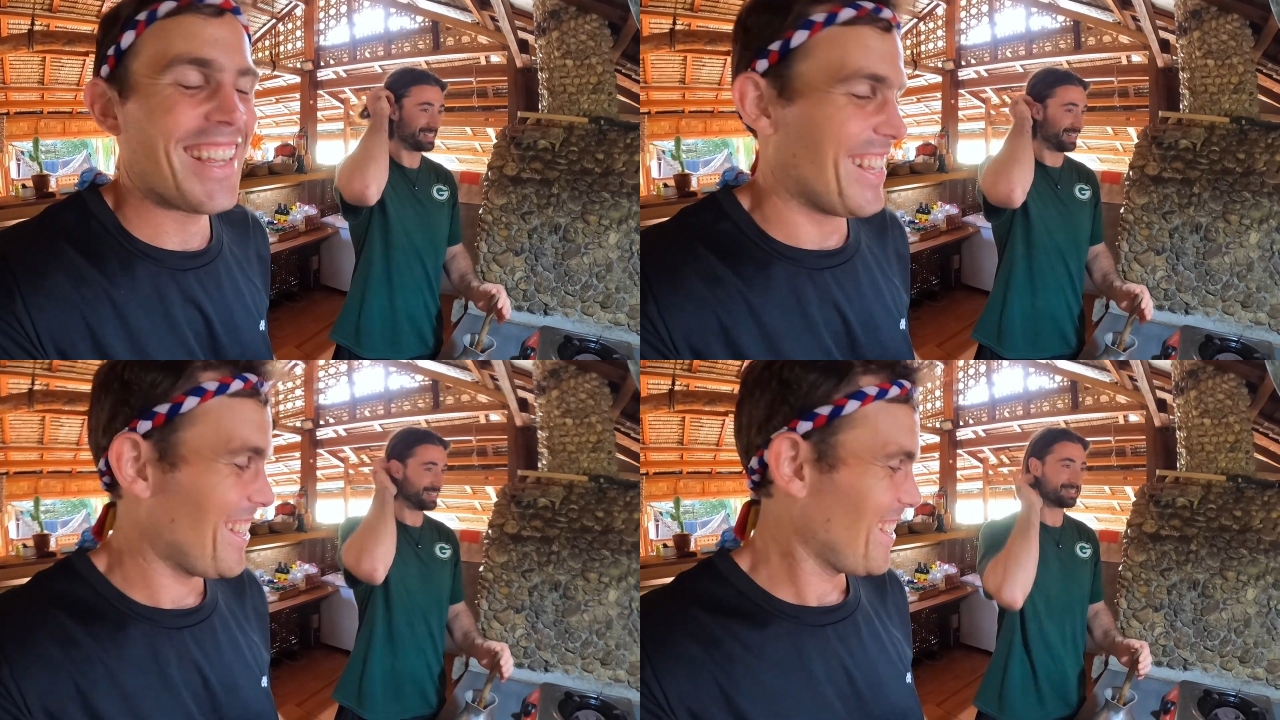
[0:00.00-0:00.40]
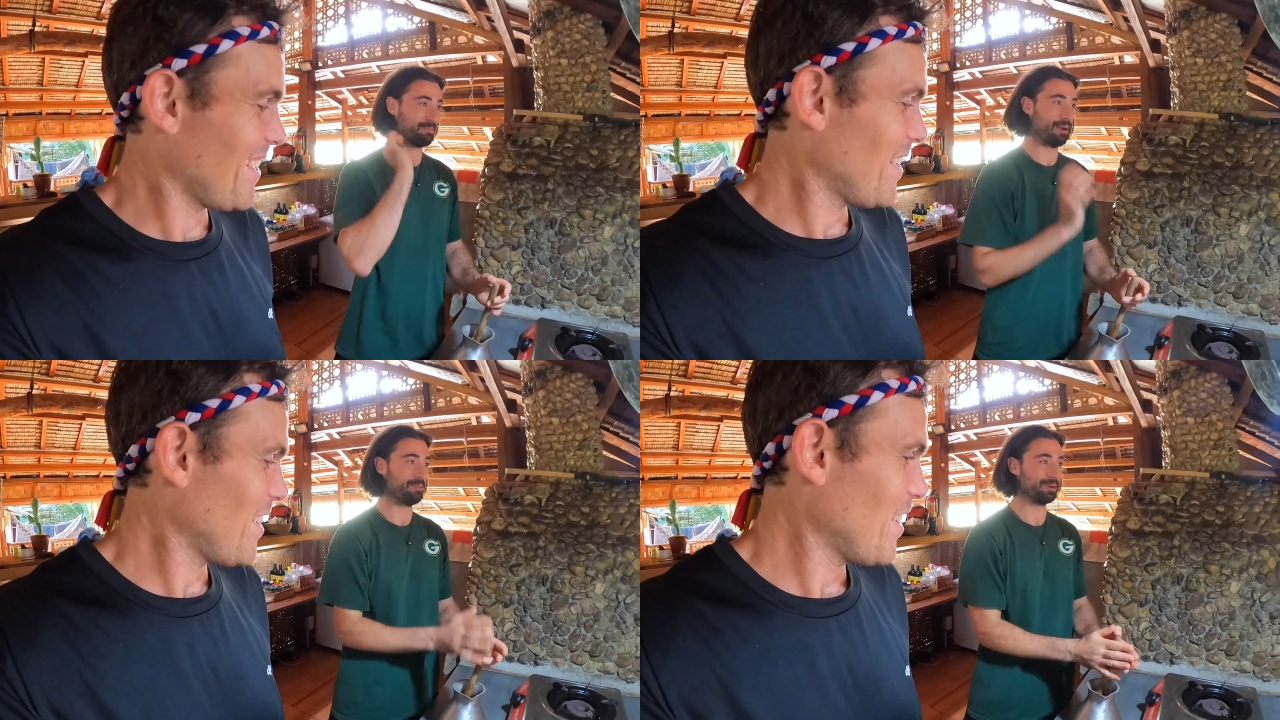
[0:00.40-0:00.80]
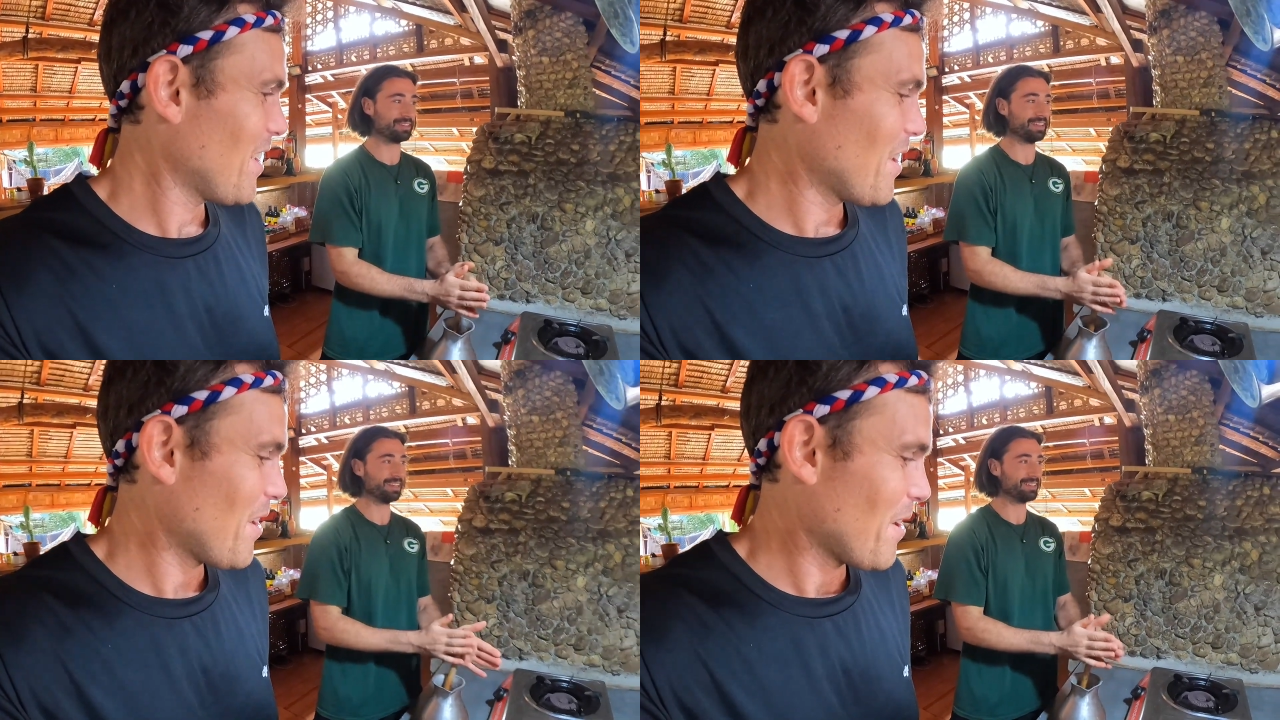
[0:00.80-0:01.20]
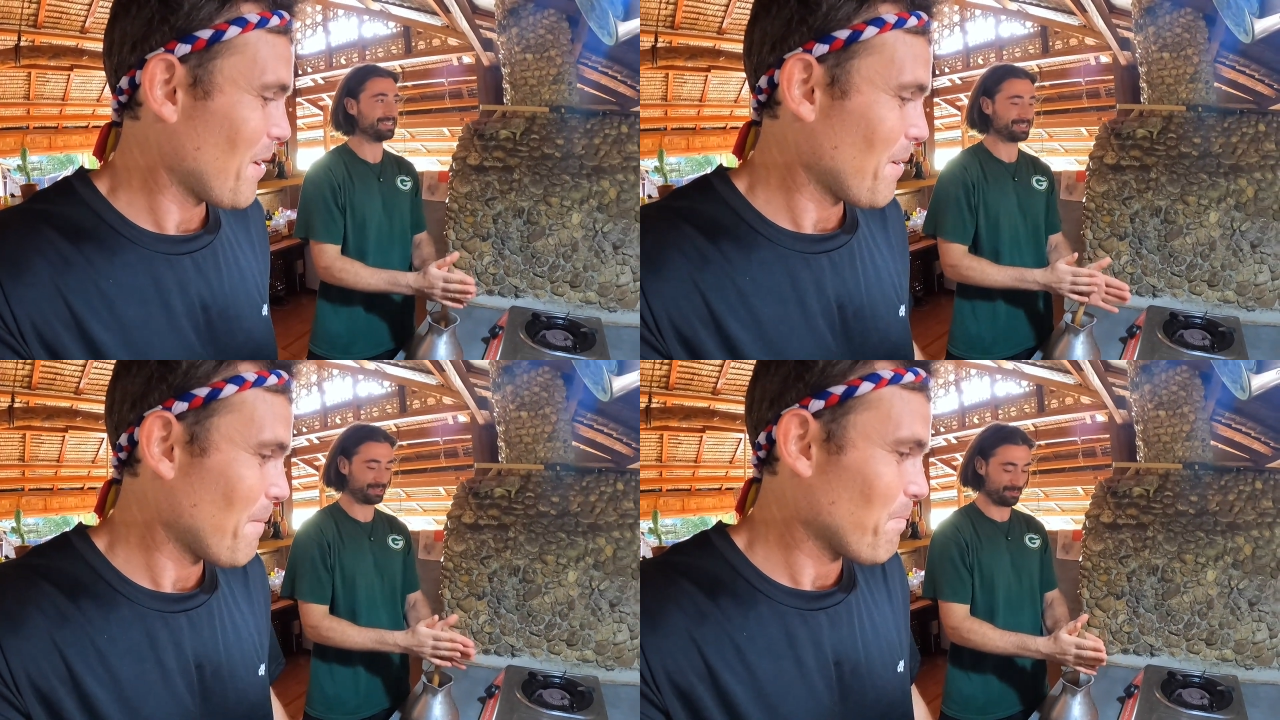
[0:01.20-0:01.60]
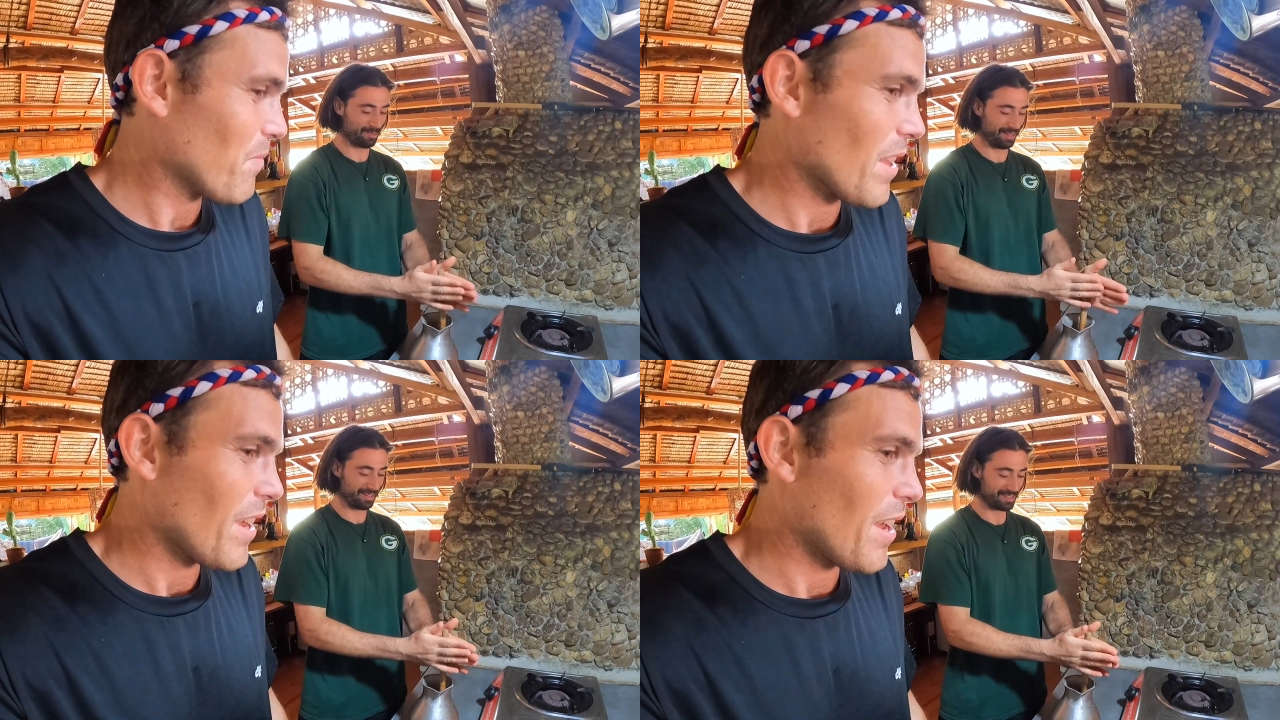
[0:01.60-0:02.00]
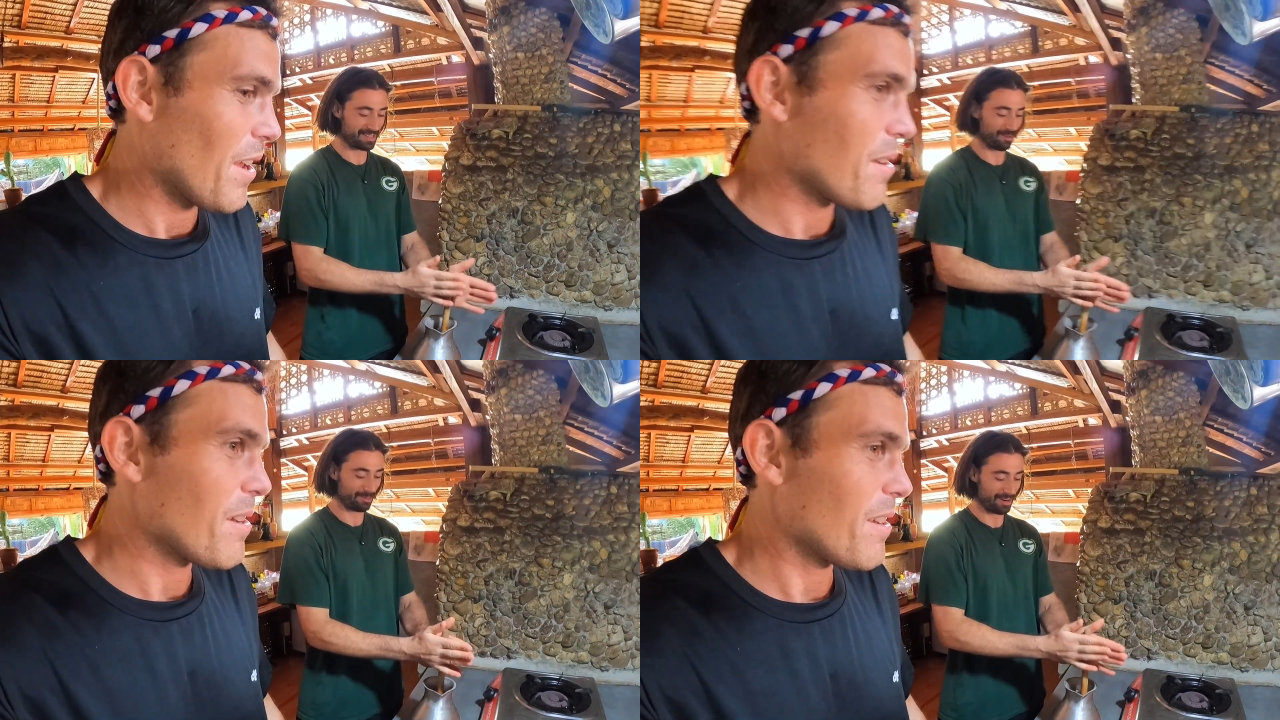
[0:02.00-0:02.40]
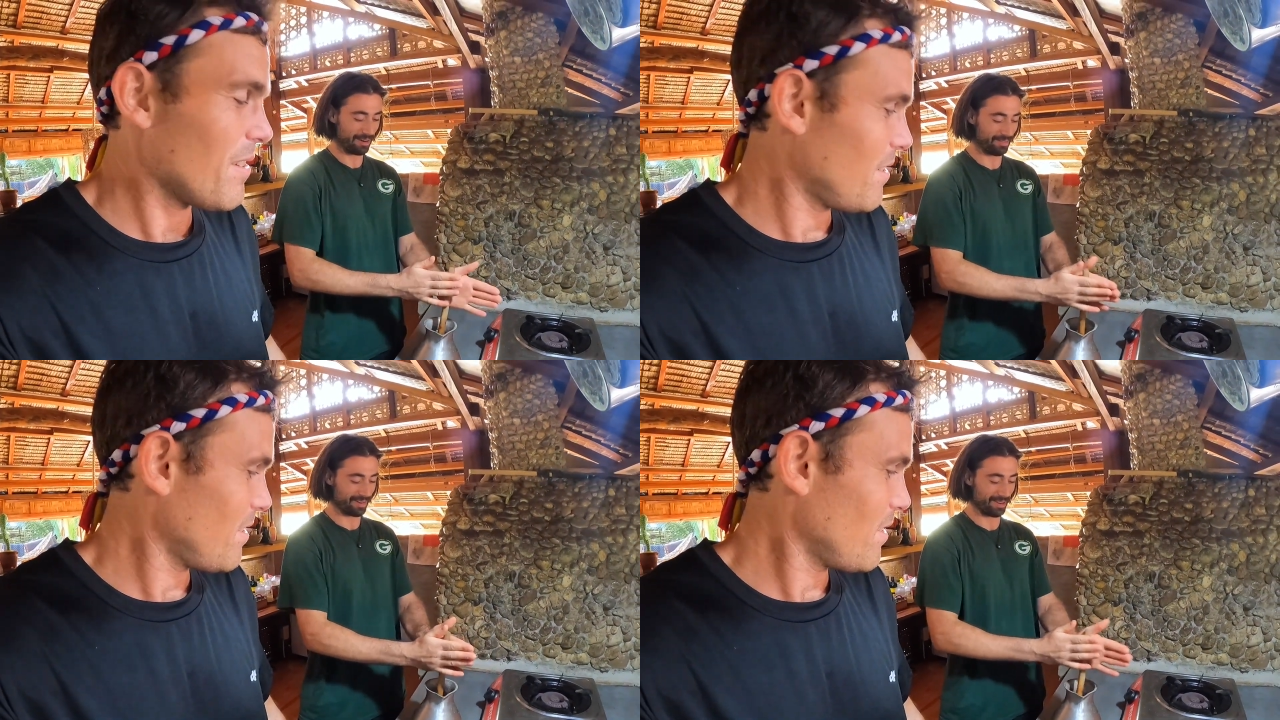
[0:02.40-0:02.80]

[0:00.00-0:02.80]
Speaker 1: as it is my birthday, or it should be. Celebrate every